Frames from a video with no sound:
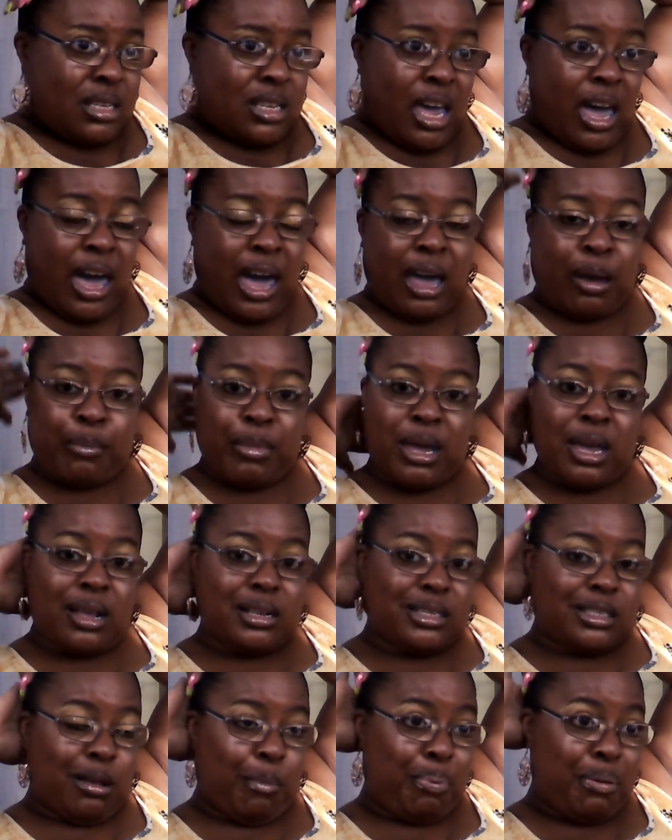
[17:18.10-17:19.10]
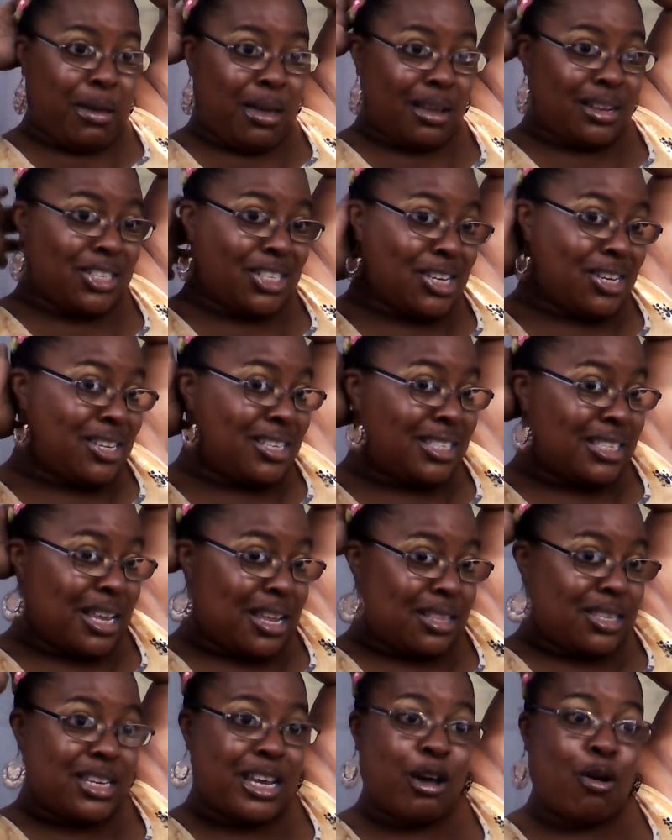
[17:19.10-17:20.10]
tag me in some pictures
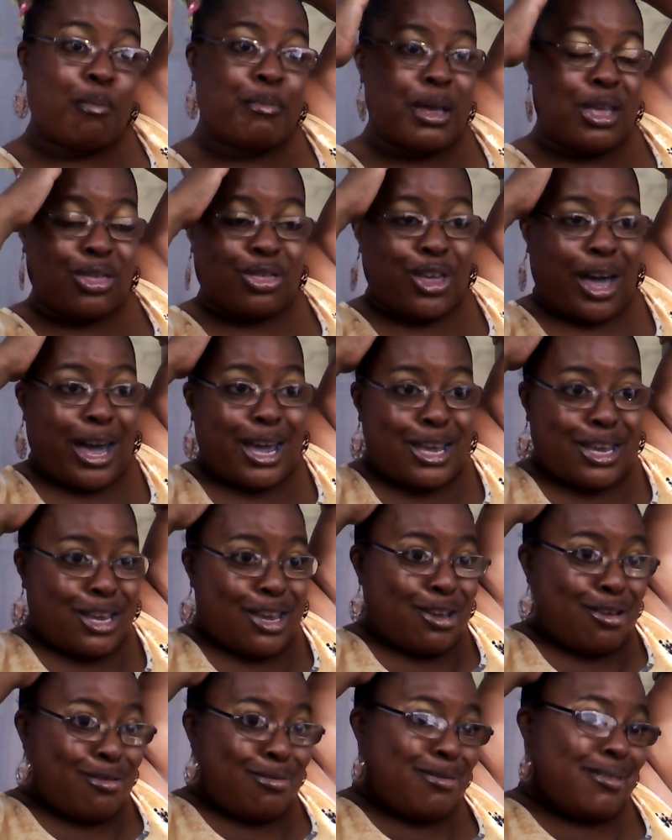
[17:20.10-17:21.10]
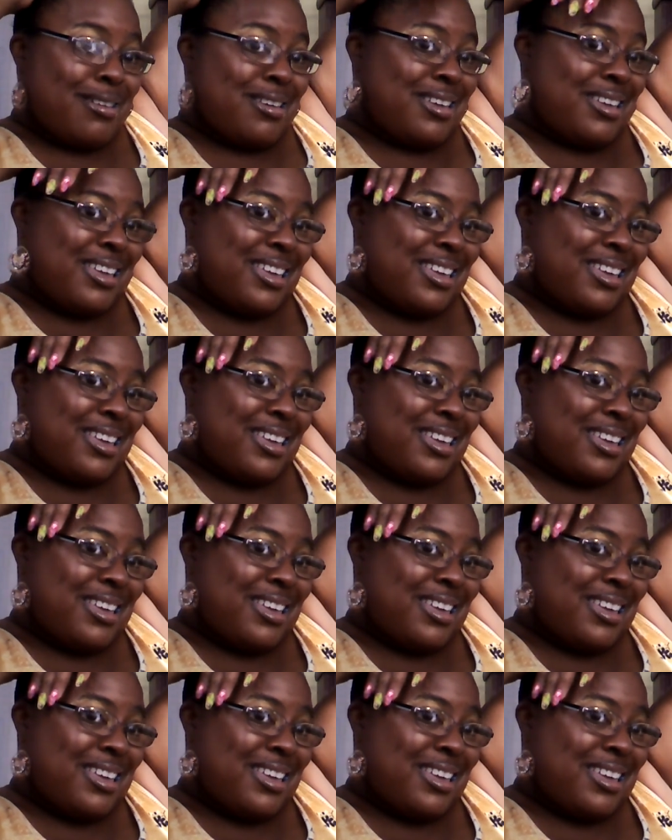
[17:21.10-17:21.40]
and tell me thank you.